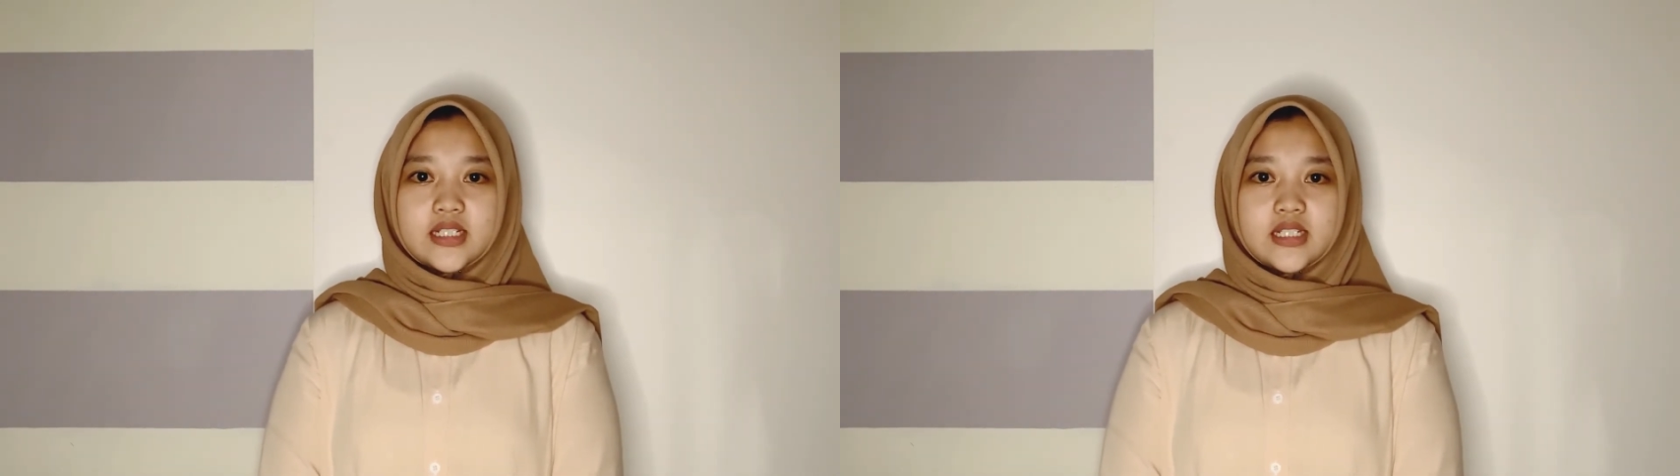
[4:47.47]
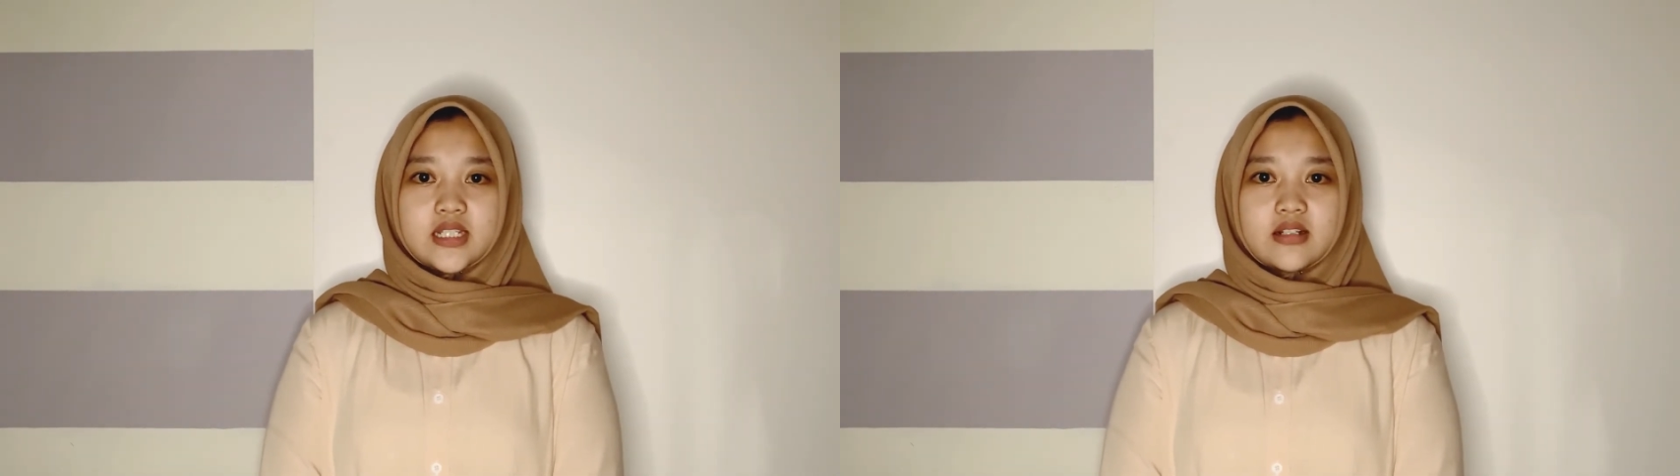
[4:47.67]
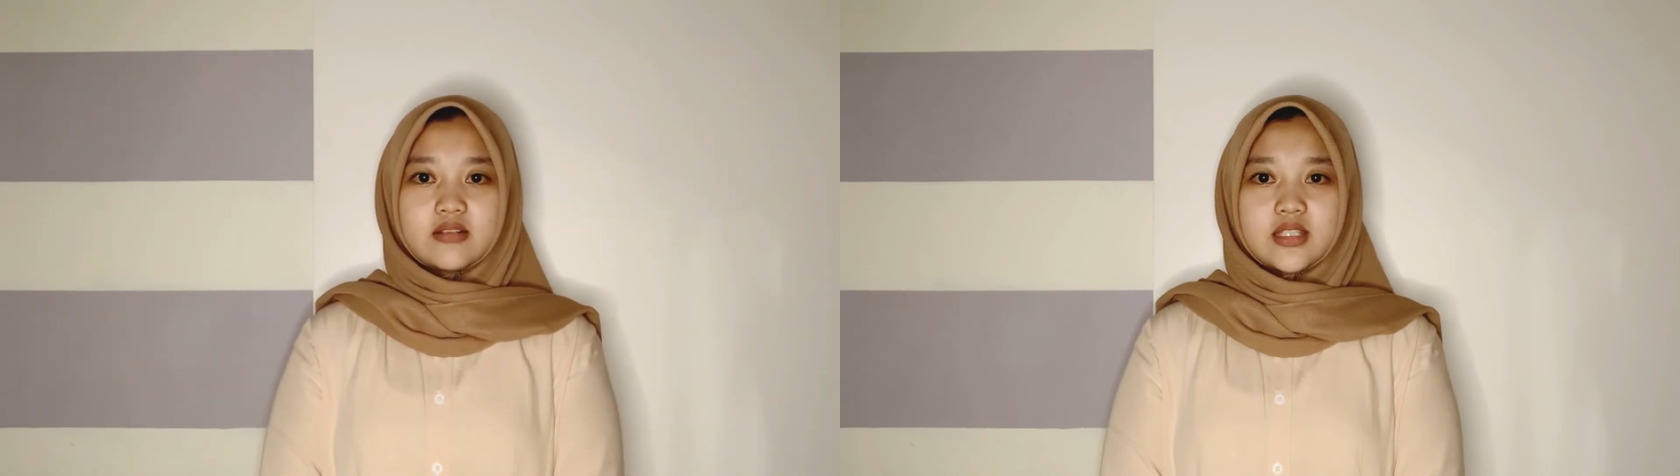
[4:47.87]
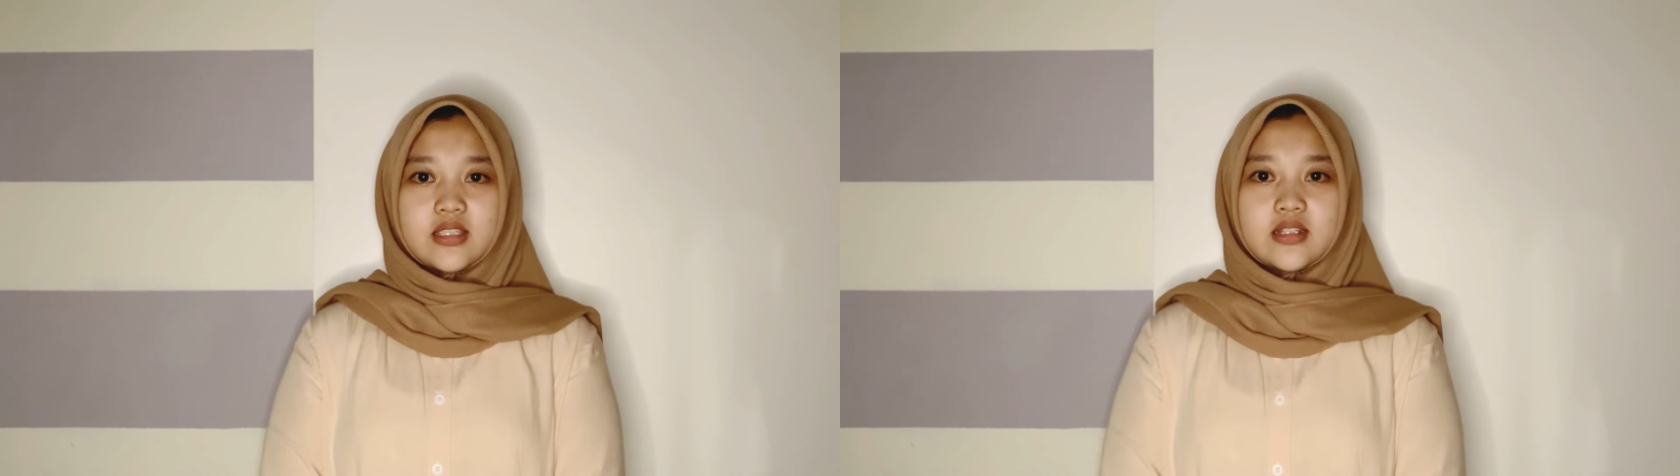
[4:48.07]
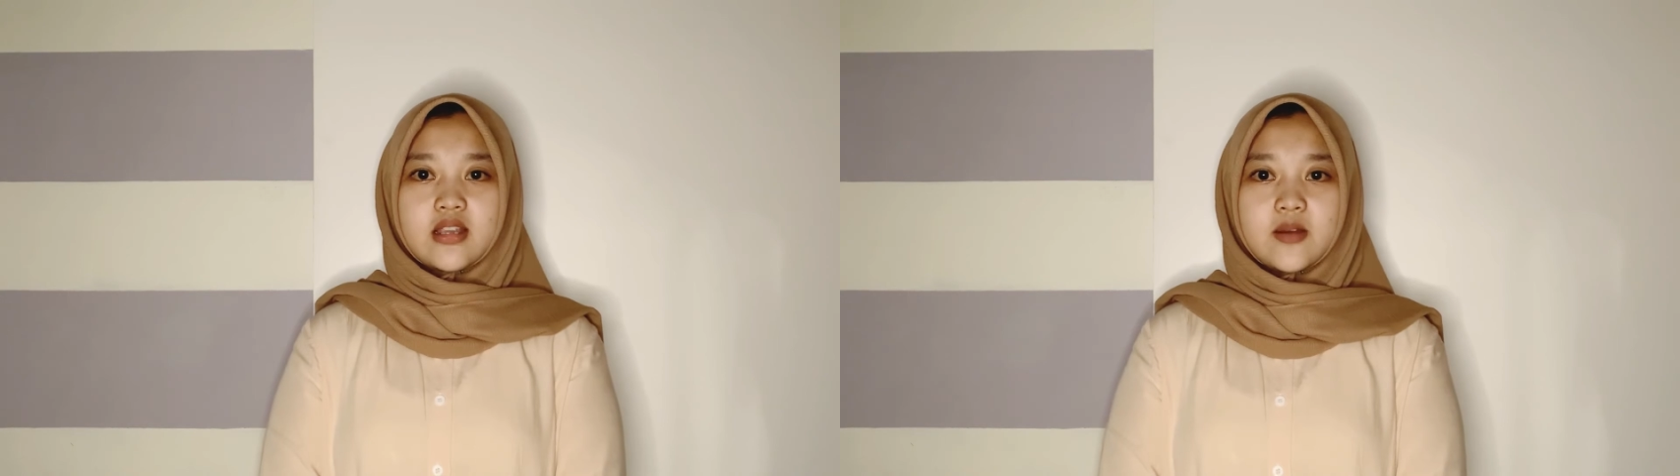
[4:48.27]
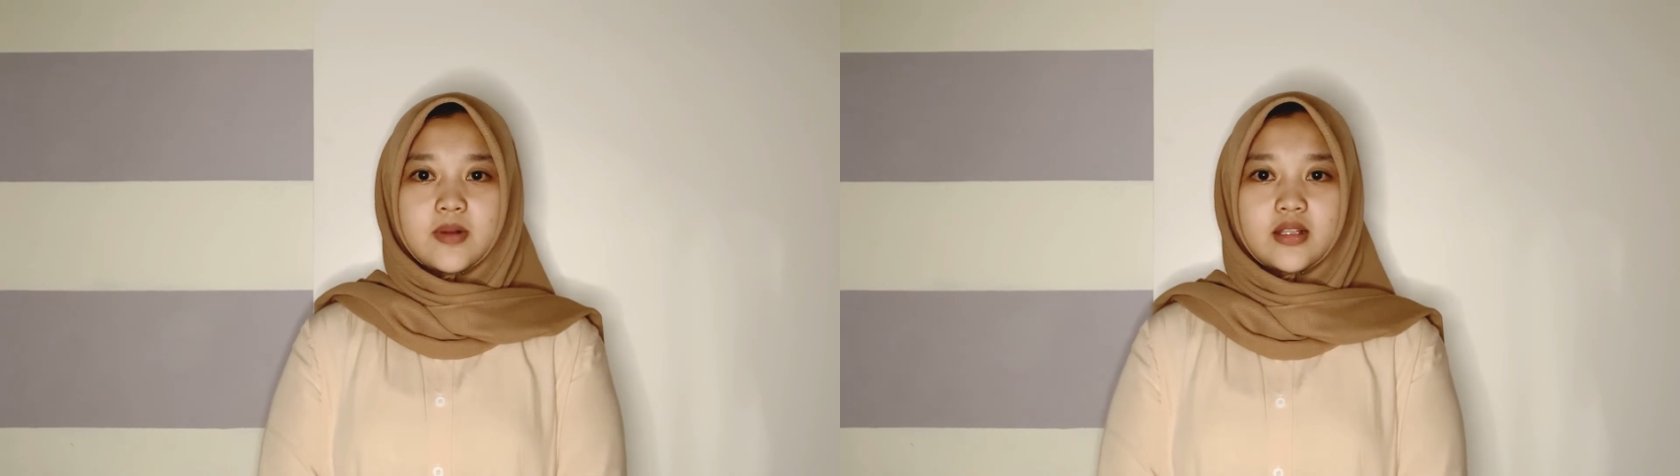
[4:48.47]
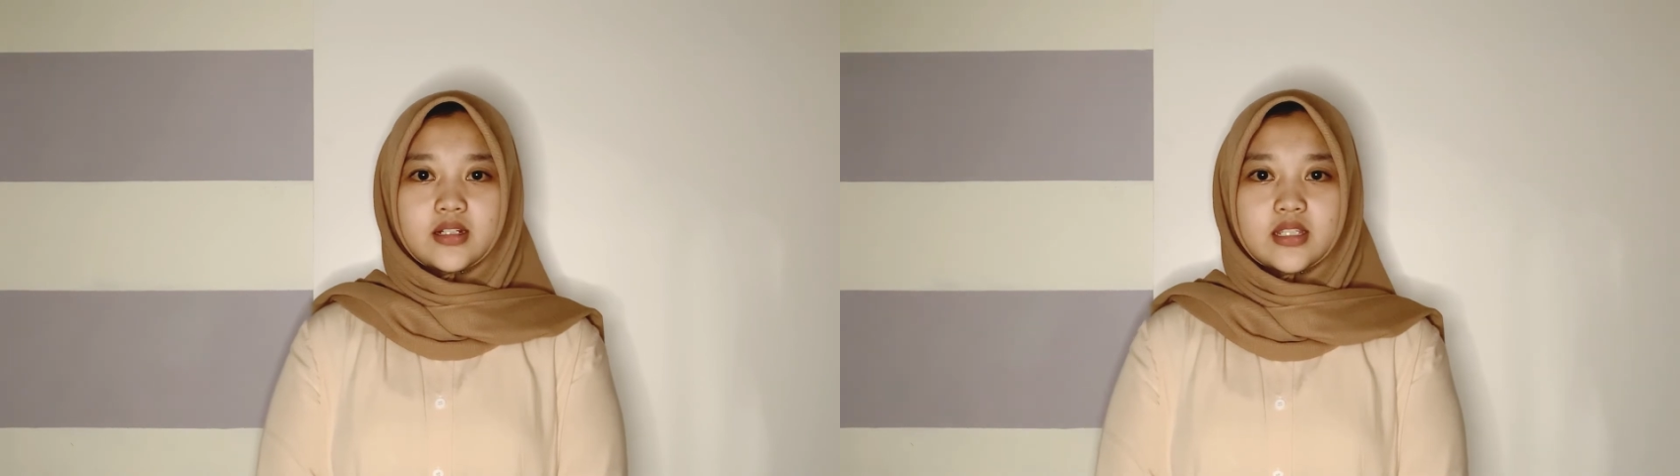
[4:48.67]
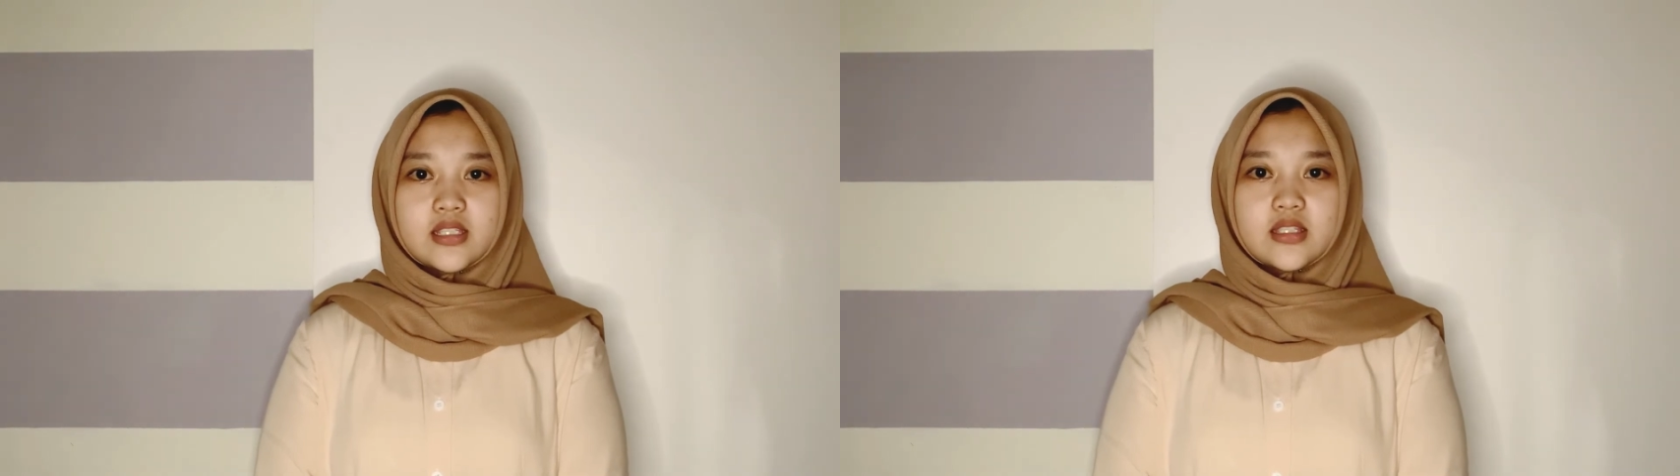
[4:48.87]
nearly double
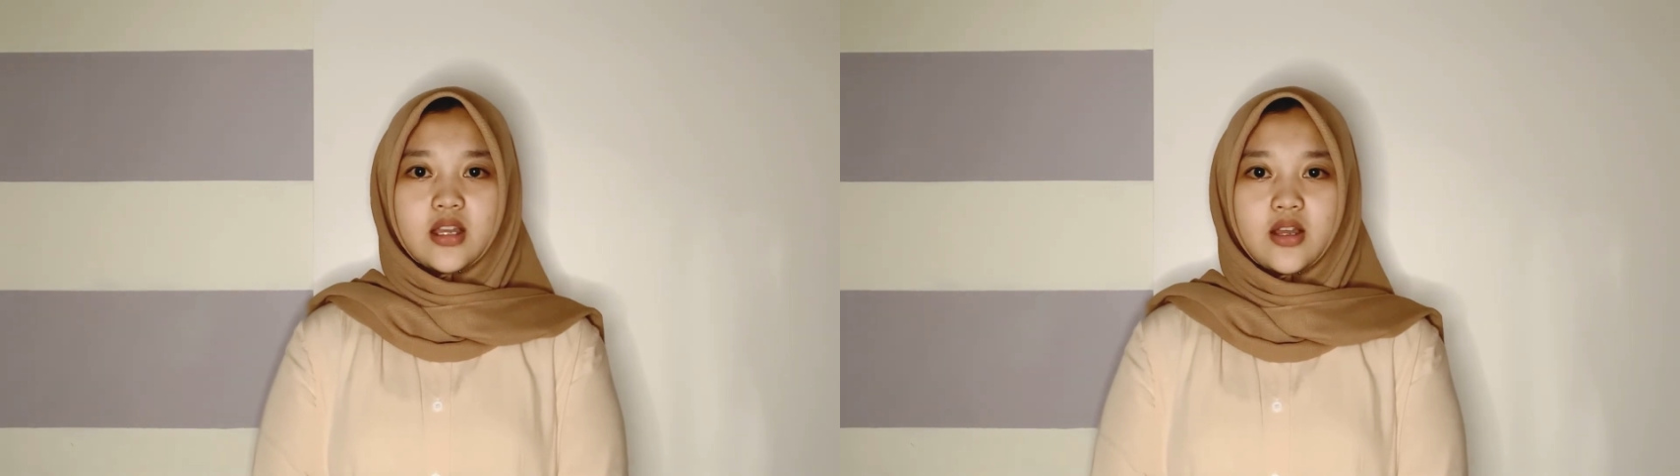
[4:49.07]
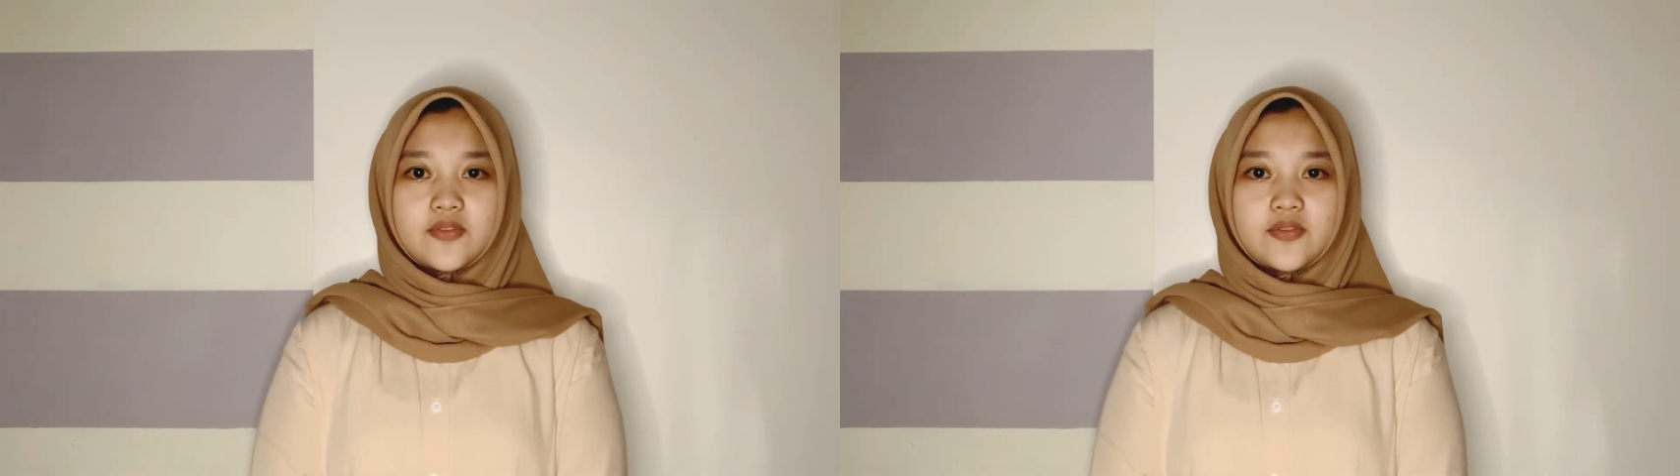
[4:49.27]
risk of